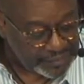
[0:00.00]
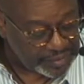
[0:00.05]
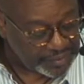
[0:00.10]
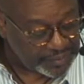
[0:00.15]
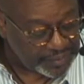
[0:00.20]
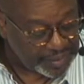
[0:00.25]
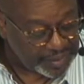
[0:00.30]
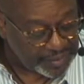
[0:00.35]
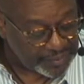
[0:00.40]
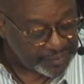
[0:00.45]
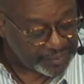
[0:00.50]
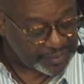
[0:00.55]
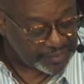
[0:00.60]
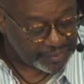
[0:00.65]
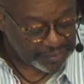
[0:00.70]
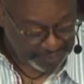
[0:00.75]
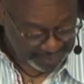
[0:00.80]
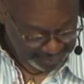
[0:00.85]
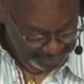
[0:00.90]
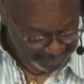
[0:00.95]
Okay, we'll
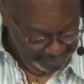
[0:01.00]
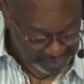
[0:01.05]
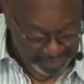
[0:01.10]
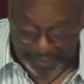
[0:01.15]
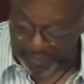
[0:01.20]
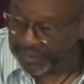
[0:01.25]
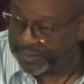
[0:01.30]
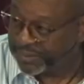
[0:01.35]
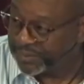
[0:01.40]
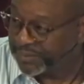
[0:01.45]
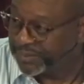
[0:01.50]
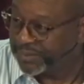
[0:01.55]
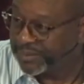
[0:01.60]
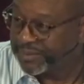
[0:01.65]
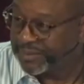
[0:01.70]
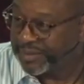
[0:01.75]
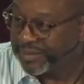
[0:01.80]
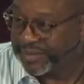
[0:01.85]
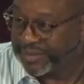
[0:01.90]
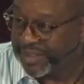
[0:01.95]
scratch that one
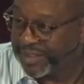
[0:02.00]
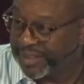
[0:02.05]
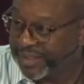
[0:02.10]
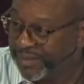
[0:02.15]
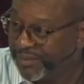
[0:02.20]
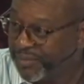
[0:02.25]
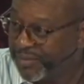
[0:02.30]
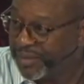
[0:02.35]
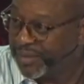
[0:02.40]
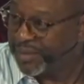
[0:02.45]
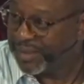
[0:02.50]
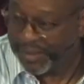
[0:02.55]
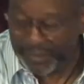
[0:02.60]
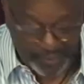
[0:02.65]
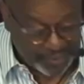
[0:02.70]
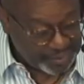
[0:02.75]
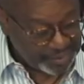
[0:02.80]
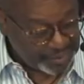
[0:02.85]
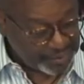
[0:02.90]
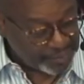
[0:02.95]
because I can't figure that
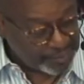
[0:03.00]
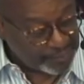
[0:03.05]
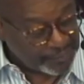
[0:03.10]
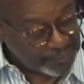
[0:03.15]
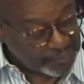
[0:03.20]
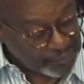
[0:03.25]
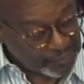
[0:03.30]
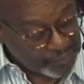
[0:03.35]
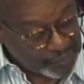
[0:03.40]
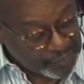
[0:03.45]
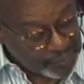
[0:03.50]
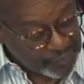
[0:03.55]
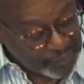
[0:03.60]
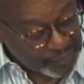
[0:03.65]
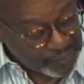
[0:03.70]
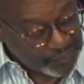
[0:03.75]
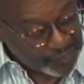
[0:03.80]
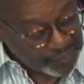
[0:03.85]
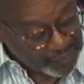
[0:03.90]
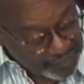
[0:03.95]
one out.
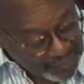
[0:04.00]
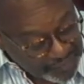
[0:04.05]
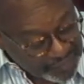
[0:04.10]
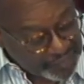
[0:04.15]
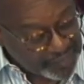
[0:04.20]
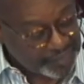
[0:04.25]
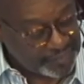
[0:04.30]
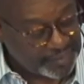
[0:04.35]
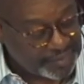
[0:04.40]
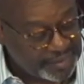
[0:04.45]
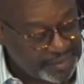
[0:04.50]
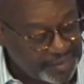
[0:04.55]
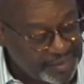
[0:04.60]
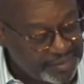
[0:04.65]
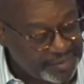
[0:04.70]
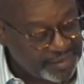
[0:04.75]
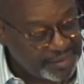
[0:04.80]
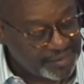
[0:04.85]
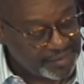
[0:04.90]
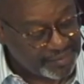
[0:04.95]
Can't
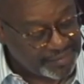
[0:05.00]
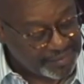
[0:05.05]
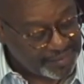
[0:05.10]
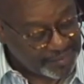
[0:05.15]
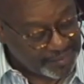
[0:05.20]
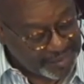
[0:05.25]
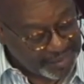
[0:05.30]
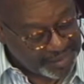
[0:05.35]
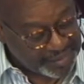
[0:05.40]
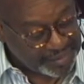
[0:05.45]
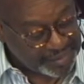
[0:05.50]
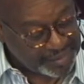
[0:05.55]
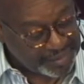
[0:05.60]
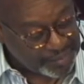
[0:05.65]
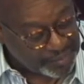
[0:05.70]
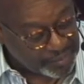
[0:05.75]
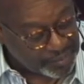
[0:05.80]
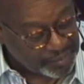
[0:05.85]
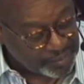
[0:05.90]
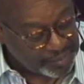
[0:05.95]
tell you something I
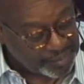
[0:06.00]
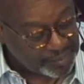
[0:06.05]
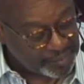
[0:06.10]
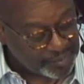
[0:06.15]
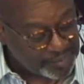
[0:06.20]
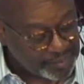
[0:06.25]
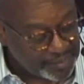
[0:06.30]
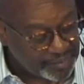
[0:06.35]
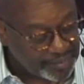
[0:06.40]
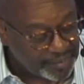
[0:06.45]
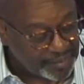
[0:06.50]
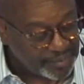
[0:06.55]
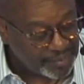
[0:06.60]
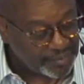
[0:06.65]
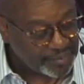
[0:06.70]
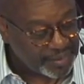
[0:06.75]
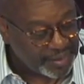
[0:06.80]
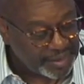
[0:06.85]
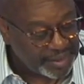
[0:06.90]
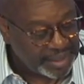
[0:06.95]
can't remember. All
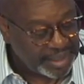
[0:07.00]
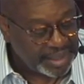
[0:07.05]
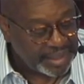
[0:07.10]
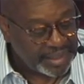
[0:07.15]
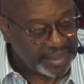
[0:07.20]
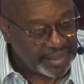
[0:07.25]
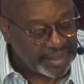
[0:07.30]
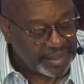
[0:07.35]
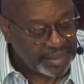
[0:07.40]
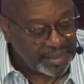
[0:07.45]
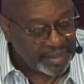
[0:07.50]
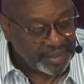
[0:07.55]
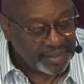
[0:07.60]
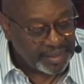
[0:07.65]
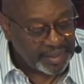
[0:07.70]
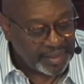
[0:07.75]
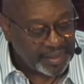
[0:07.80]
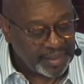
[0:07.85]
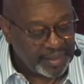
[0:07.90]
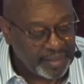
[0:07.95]
right.
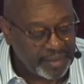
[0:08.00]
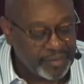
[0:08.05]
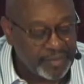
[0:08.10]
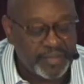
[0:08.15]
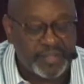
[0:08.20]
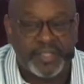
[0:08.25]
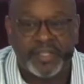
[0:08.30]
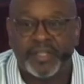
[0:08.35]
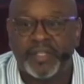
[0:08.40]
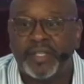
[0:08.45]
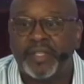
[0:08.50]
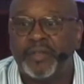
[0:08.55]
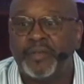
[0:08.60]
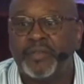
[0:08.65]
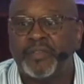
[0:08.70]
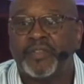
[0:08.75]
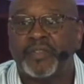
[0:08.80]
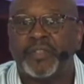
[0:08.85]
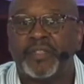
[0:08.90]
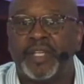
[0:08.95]
Here's
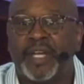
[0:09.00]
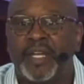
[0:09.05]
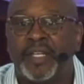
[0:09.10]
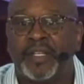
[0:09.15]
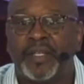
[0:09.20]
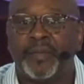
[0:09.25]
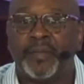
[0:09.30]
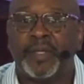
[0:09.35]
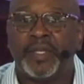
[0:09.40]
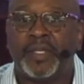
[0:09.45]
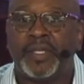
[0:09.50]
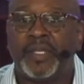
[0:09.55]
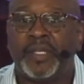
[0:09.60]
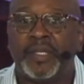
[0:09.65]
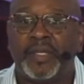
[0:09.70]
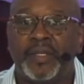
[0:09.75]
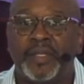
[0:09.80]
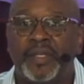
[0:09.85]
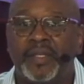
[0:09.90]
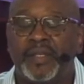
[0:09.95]
a dynamic
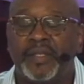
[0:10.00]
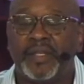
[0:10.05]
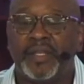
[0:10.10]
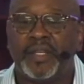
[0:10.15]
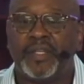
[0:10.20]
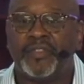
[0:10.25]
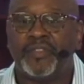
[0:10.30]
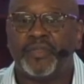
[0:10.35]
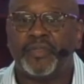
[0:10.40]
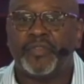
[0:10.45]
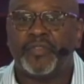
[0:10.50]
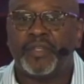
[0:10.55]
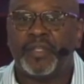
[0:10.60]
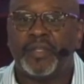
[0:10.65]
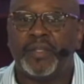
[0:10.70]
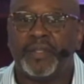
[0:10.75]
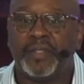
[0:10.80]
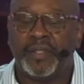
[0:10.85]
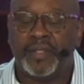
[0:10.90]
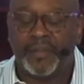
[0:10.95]
key. As you
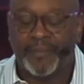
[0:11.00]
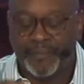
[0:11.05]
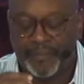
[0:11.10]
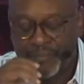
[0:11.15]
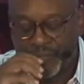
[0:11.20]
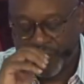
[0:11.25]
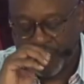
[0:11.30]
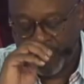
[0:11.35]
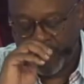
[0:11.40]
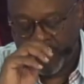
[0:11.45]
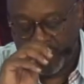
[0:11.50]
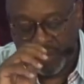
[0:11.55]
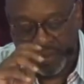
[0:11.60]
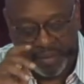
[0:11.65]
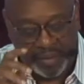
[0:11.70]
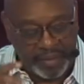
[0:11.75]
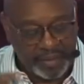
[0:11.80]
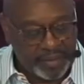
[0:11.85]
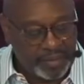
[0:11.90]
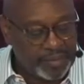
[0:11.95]
see,
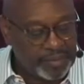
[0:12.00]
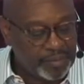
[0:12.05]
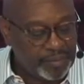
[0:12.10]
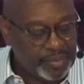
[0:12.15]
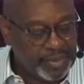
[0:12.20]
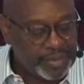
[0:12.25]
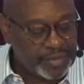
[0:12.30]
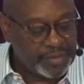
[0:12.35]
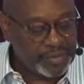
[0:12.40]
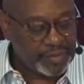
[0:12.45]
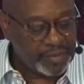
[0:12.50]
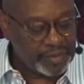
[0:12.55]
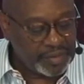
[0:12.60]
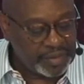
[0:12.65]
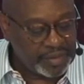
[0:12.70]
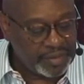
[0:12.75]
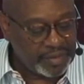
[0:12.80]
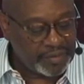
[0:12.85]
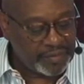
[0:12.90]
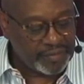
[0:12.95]
the picture
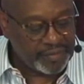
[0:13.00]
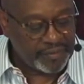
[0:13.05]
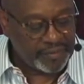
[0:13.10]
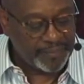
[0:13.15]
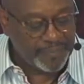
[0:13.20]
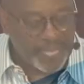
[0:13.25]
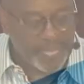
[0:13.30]
is